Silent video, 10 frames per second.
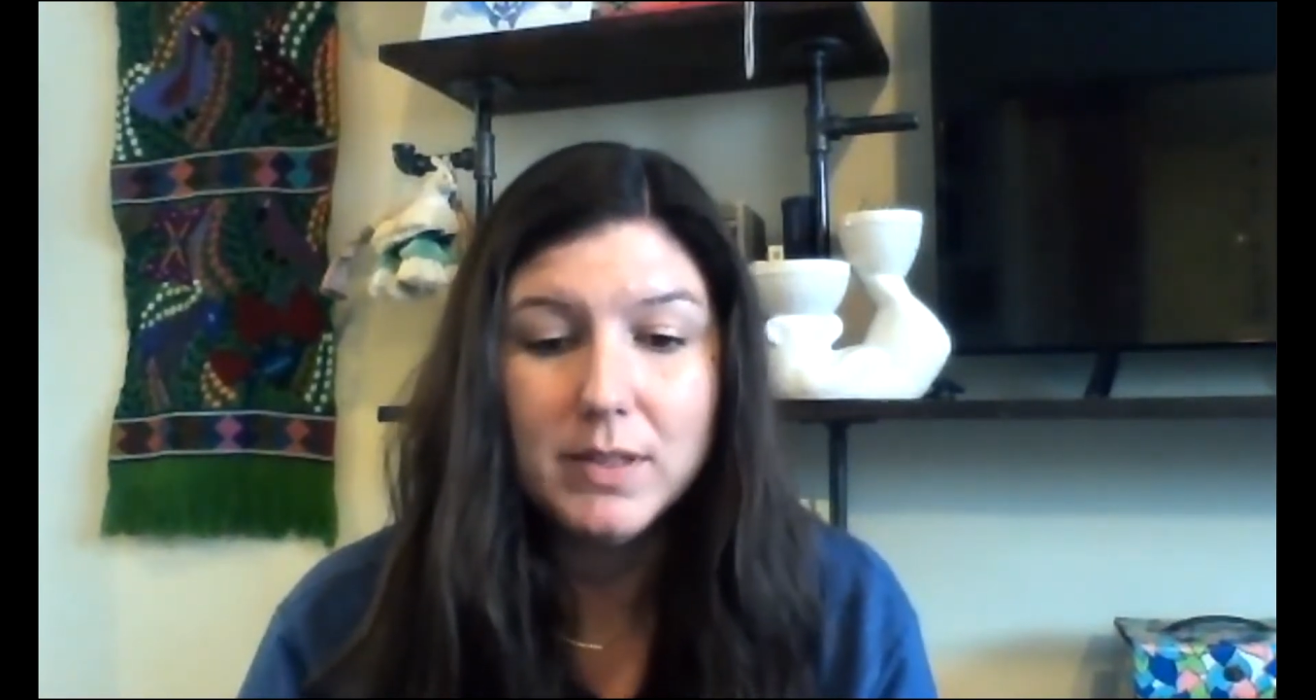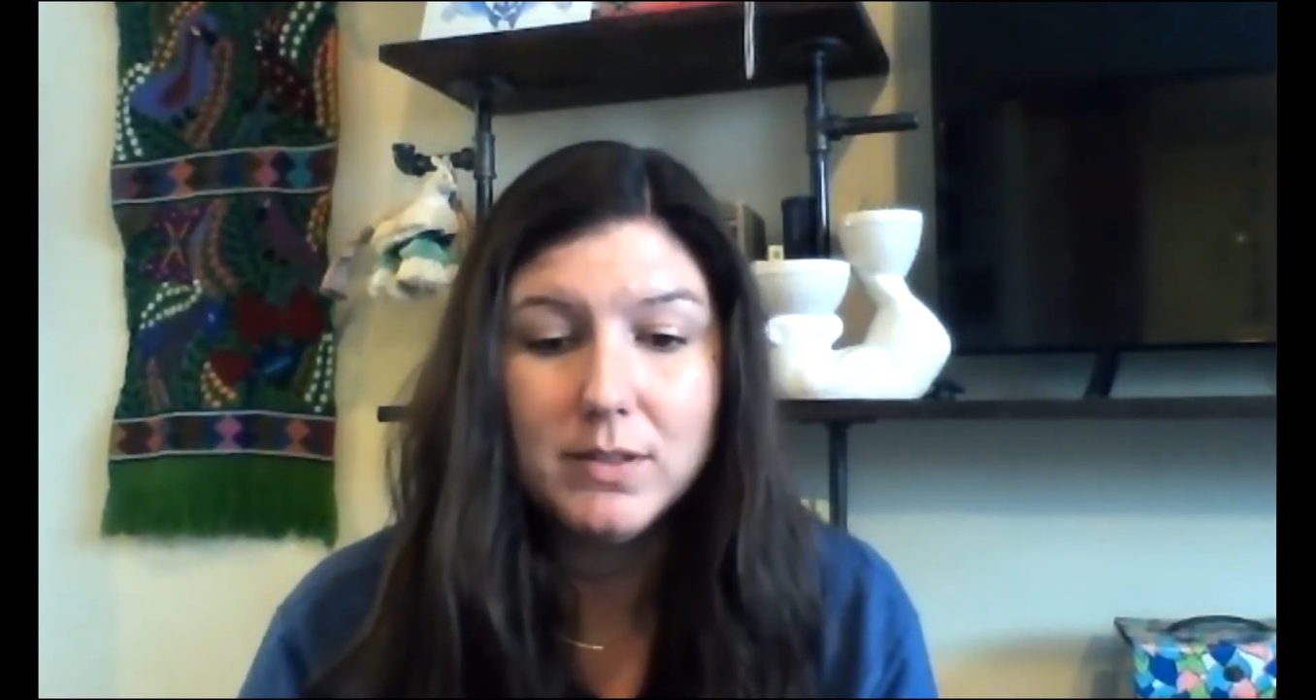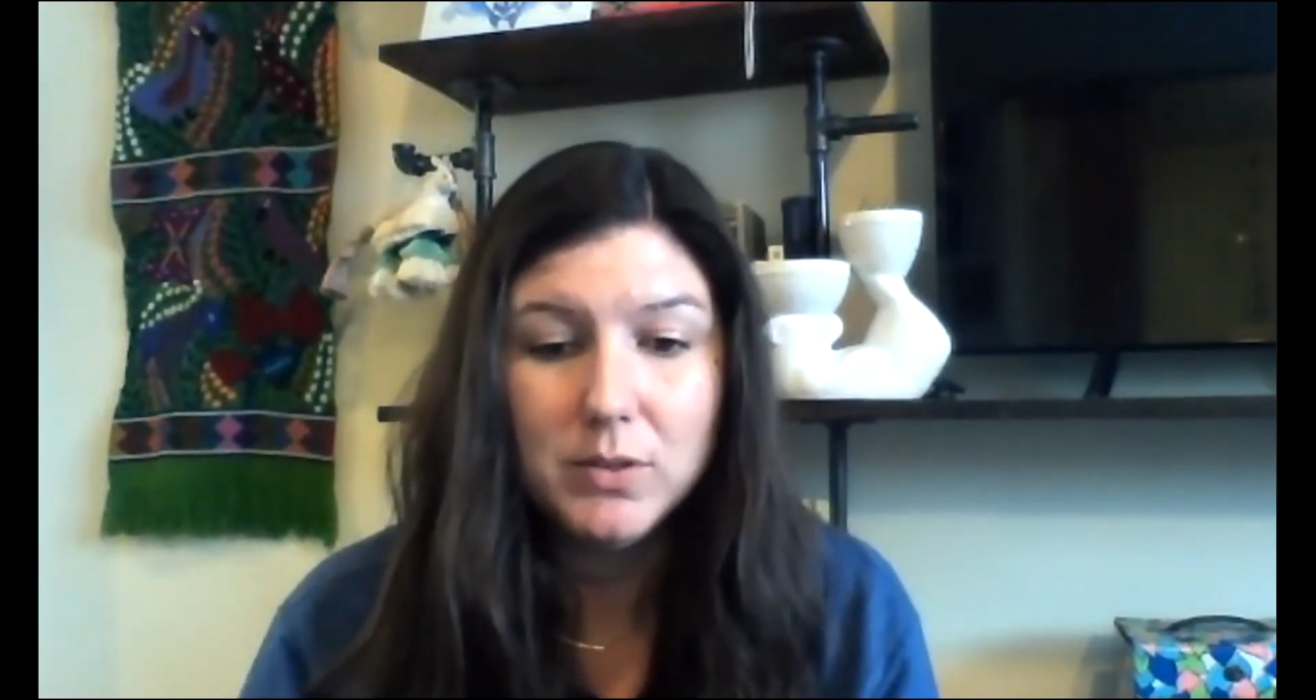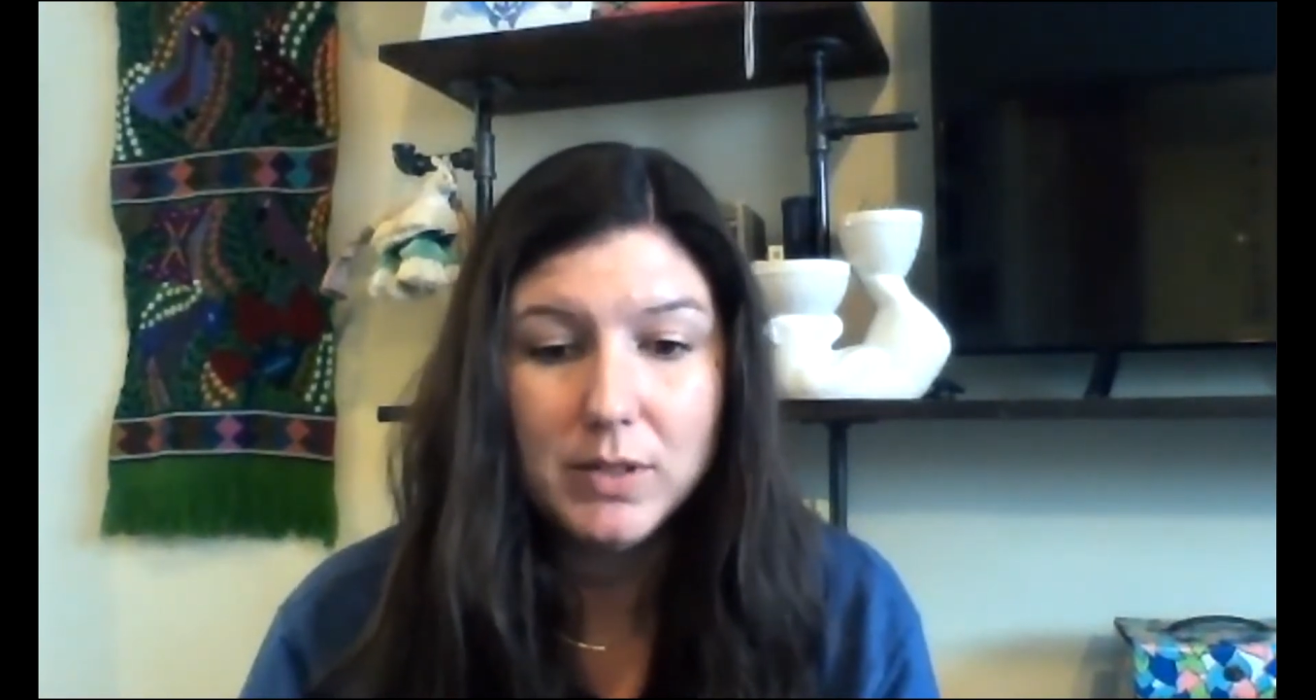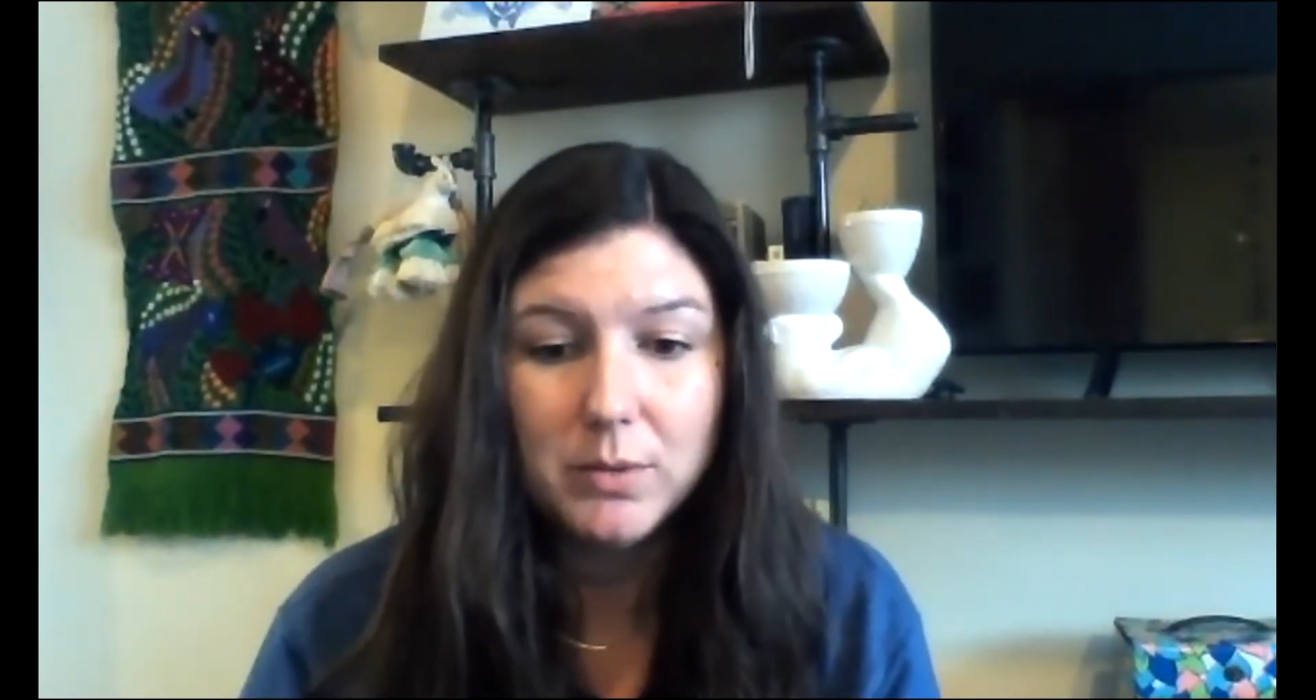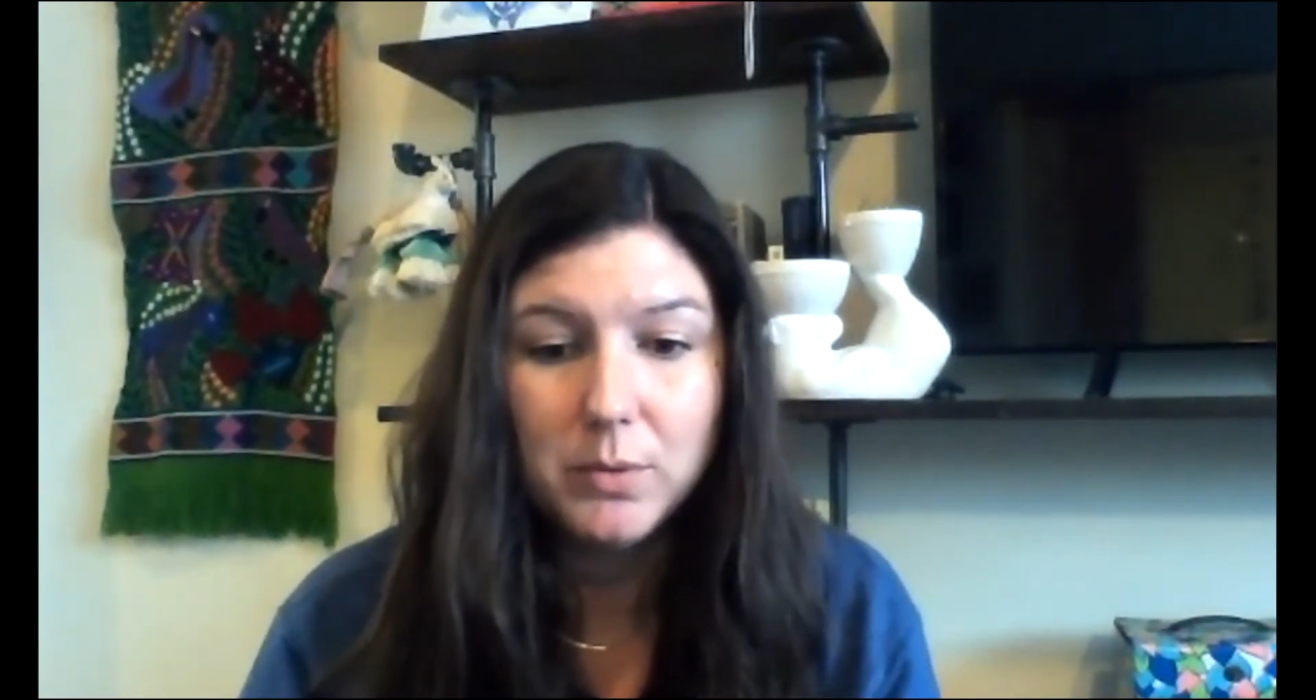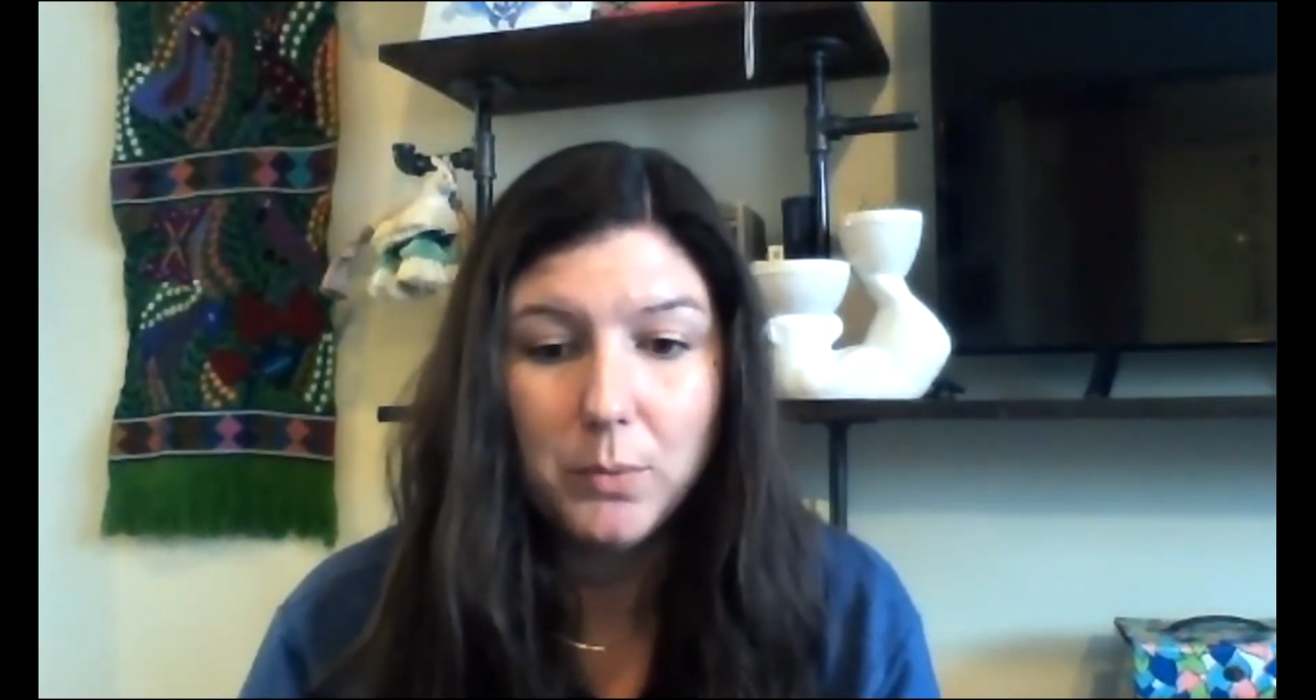this unit